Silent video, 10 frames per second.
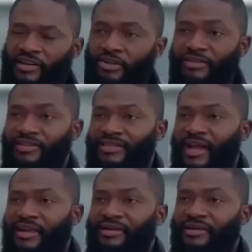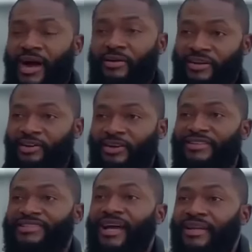How can you understand? How can
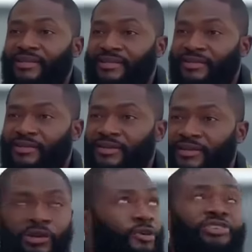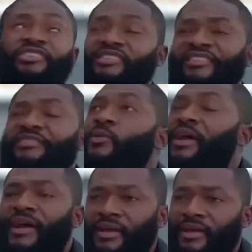you understand? Cockroaches
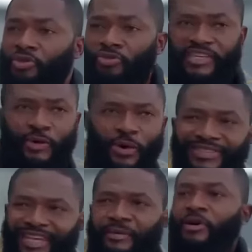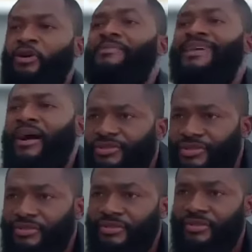everywhere. You kill one, 10 more comes out.